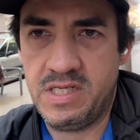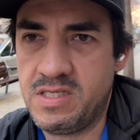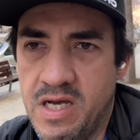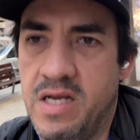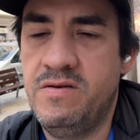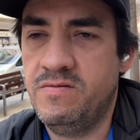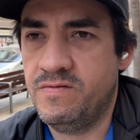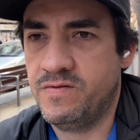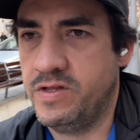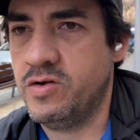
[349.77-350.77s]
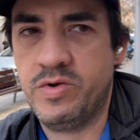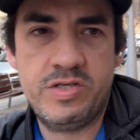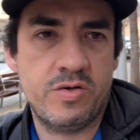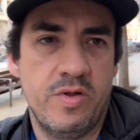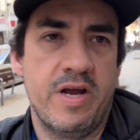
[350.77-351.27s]
designed for the
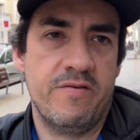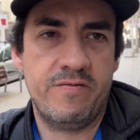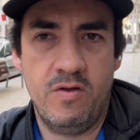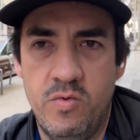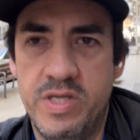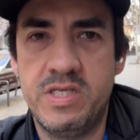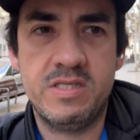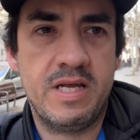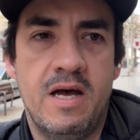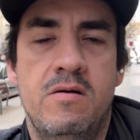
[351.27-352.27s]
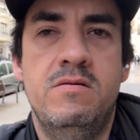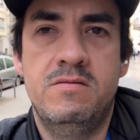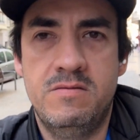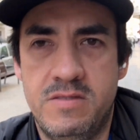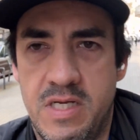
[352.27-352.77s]
original airflow, which is now
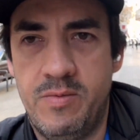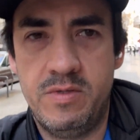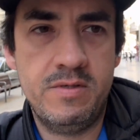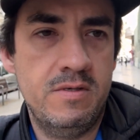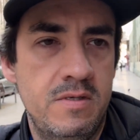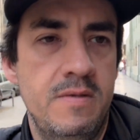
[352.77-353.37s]
doubled.